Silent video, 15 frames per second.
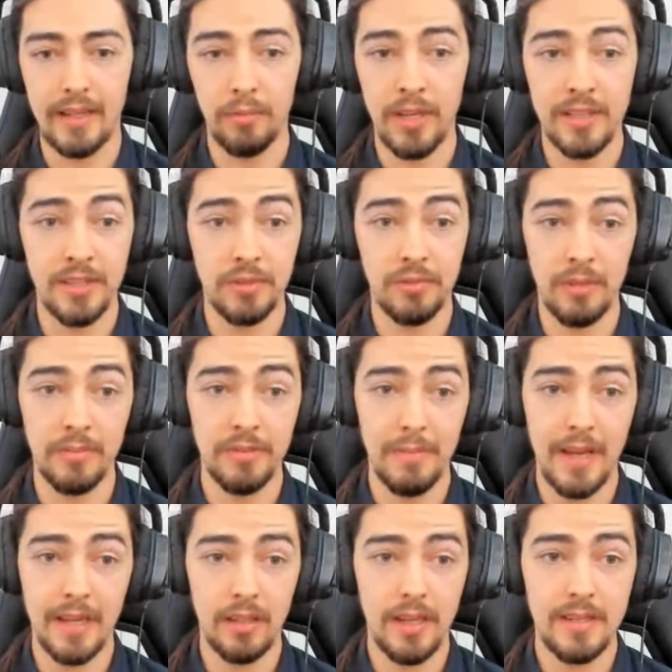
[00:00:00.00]
had scrimmed
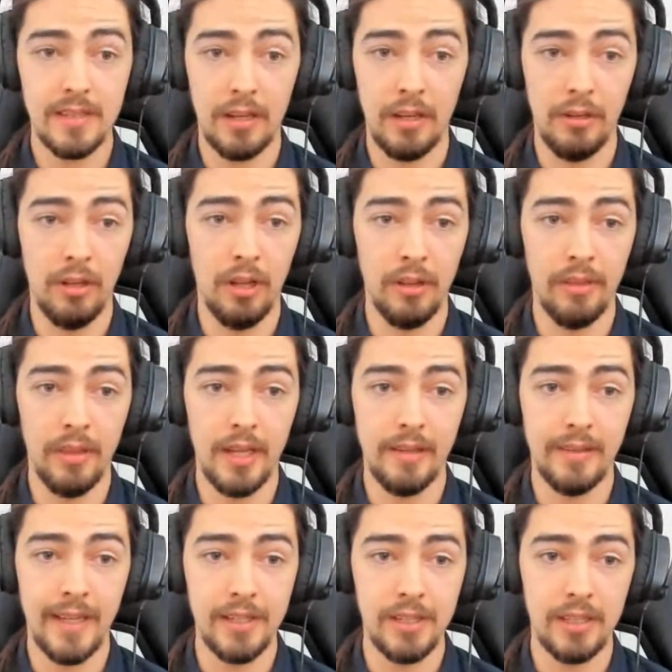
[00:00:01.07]
Mad Lions a lot
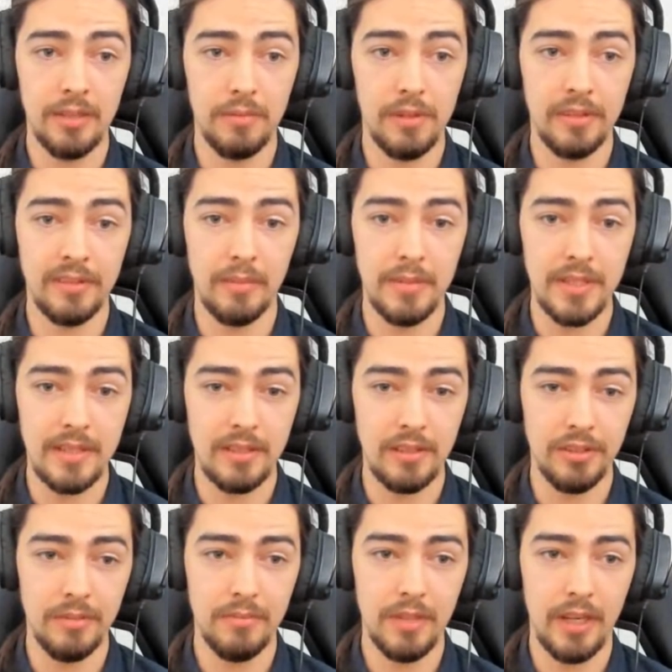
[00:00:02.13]
that year with Nemesis
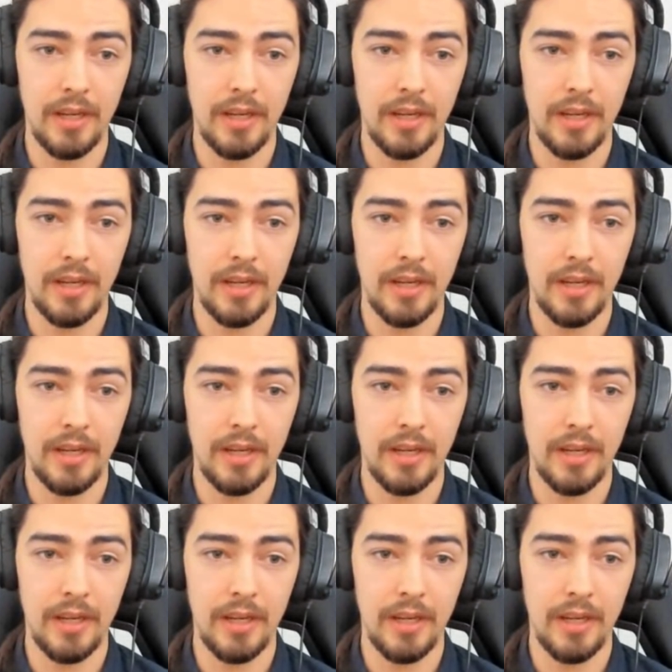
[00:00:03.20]
on them,